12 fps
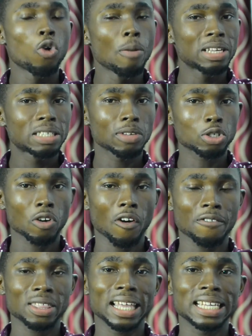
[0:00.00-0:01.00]
We bet me
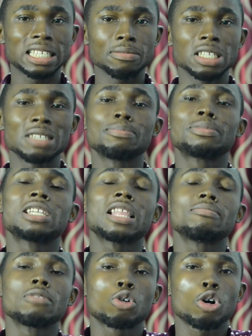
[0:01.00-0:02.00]
survive 30 minutes
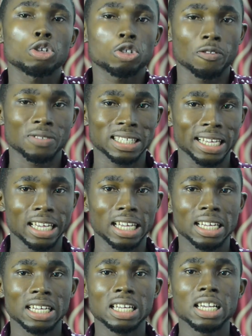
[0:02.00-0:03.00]
just because of
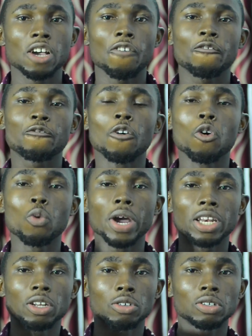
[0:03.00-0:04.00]
say phone
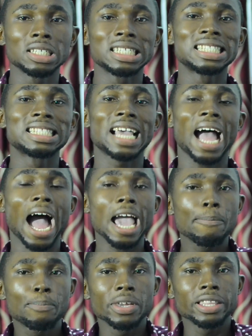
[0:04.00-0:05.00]
we no. The
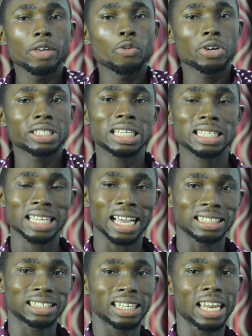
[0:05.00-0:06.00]
IP in the
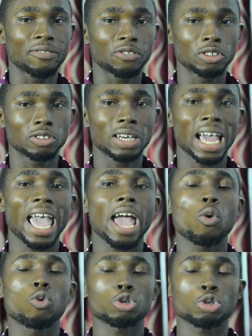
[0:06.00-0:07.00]
resistance level, no,
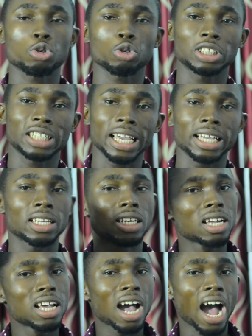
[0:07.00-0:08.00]
it was so chain
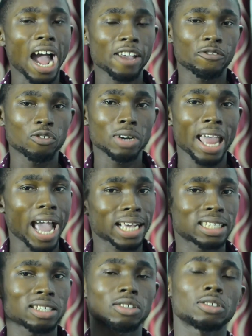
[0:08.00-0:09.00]
iPhone
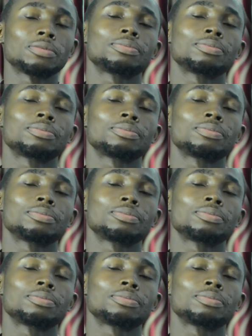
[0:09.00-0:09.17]
X, no.